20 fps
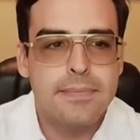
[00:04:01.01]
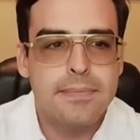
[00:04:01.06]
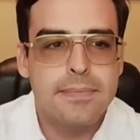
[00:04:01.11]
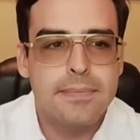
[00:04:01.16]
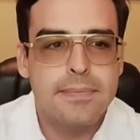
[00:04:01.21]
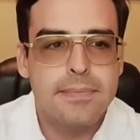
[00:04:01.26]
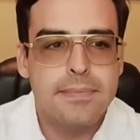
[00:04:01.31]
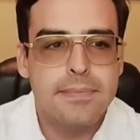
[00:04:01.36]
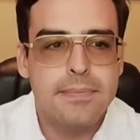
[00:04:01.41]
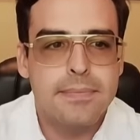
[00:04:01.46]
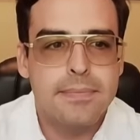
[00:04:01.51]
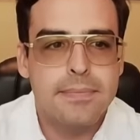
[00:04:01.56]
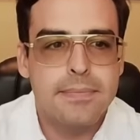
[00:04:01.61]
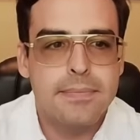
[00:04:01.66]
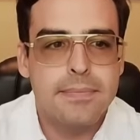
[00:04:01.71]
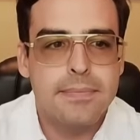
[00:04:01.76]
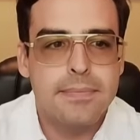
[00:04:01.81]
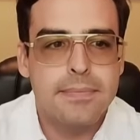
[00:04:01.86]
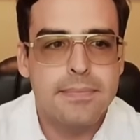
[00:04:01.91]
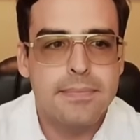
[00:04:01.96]

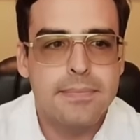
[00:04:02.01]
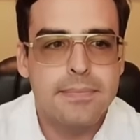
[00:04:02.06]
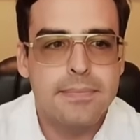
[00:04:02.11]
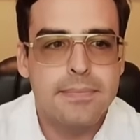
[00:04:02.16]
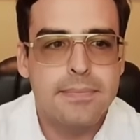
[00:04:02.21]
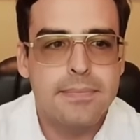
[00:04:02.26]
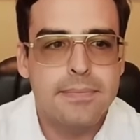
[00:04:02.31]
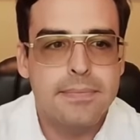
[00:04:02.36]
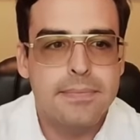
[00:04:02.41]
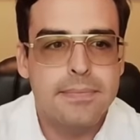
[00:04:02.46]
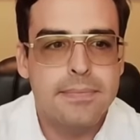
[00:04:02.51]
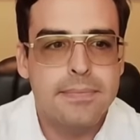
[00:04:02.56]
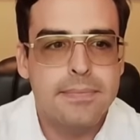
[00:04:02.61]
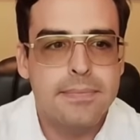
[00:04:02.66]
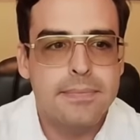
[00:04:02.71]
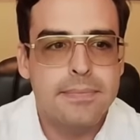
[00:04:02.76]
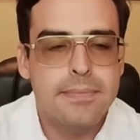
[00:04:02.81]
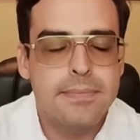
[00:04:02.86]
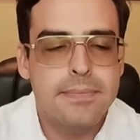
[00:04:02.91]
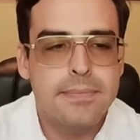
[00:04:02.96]

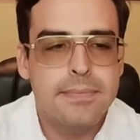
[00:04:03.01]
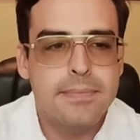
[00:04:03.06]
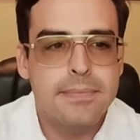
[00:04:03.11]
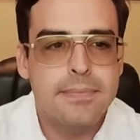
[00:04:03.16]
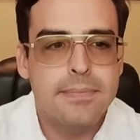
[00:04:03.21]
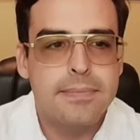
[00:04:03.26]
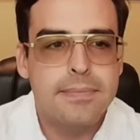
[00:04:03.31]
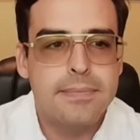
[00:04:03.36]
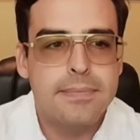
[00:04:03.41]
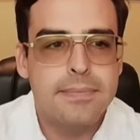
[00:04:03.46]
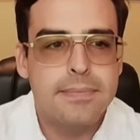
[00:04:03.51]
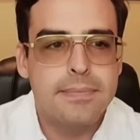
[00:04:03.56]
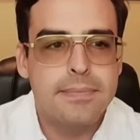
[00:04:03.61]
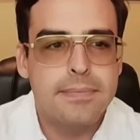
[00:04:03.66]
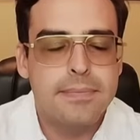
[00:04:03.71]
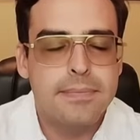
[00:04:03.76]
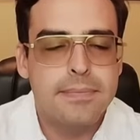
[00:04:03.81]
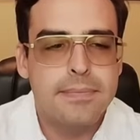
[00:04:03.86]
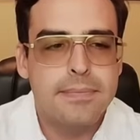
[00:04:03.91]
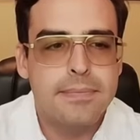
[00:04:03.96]

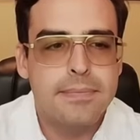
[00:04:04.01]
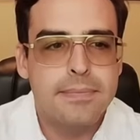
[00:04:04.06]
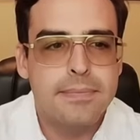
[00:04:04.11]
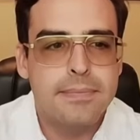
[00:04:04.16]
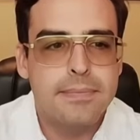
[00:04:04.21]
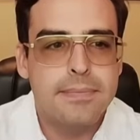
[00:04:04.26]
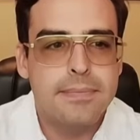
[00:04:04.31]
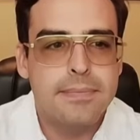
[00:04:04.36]
(not speaking)